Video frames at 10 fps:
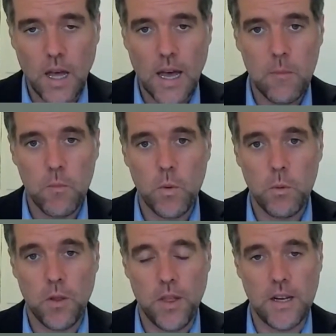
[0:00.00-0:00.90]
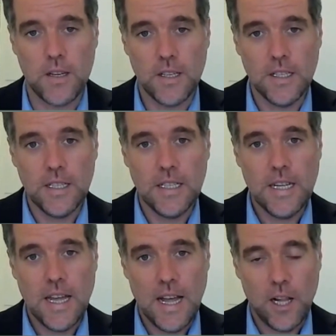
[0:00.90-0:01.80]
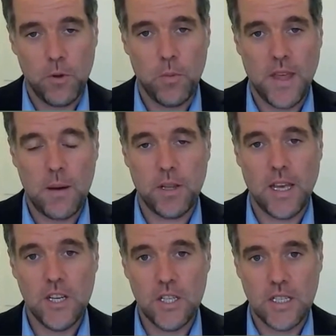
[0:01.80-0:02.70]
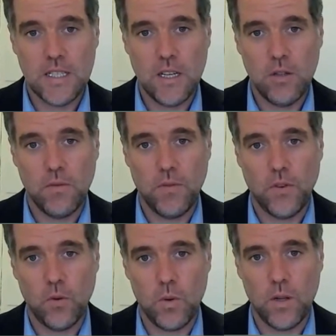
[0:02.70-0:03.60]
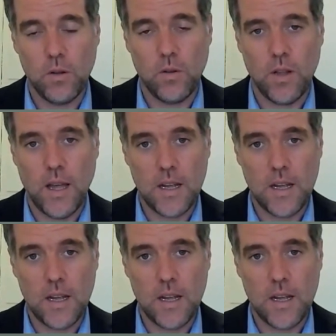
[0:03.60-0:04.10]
We will then help you with the application itself. So we'll